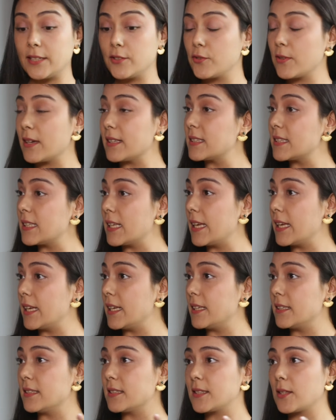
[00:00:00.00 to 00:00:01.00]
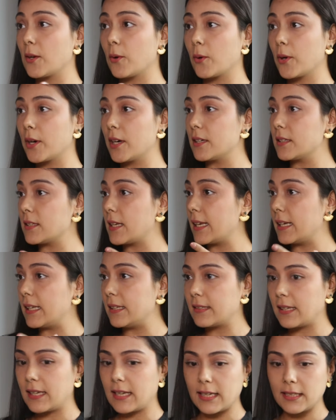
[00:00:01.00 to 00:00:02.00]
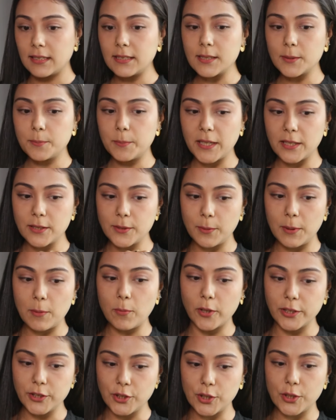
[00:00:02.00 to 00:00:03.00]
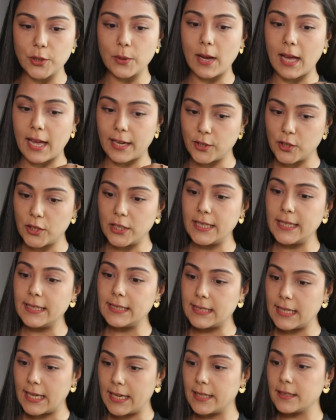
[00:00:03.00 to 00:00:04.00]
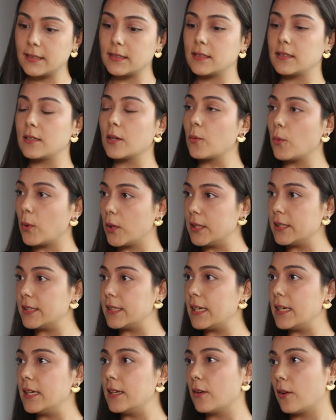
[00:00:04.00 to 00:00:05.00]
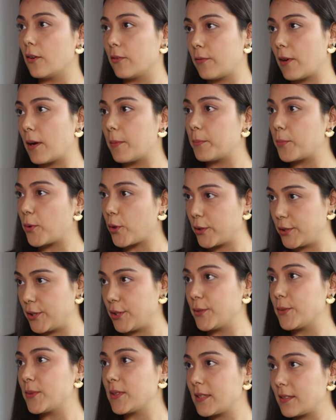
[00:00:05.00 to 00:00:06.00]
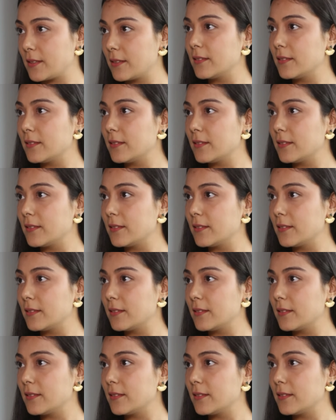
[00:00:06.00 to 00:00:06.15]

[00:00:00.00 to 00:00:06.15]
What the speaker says: dressings or anything else, because we want you to actually taste the quality of our produce.